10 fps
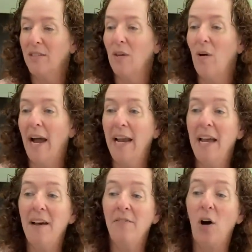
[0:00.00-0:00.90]
So I
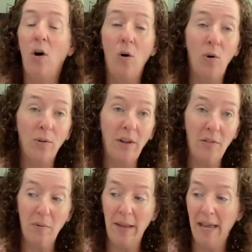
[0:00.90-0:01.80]
have a whole
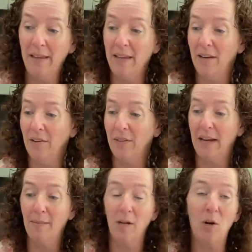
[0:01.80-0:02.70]
nother bag here that
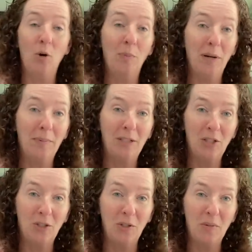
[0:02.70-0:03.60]
I'm going to open up and
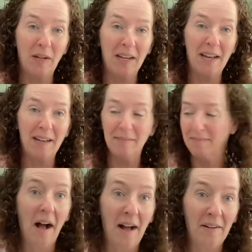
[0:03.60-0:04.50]
show you what I got.
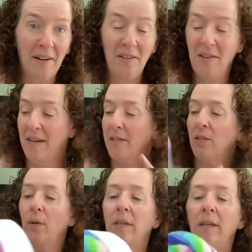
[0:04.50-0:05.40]
All right, you guys,
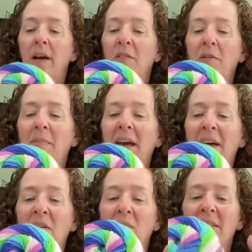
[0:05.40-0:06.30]
so in the other
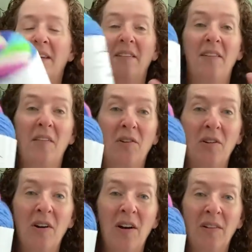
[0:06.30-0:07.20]
bag was another
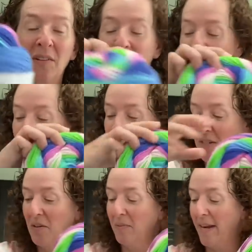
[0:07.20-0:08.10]
color of this
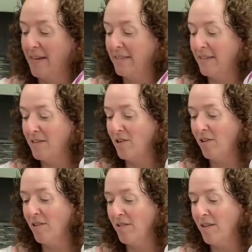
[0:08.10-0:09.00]
Horizon
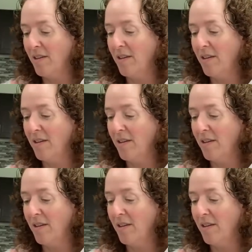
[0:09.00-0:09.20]
yarn.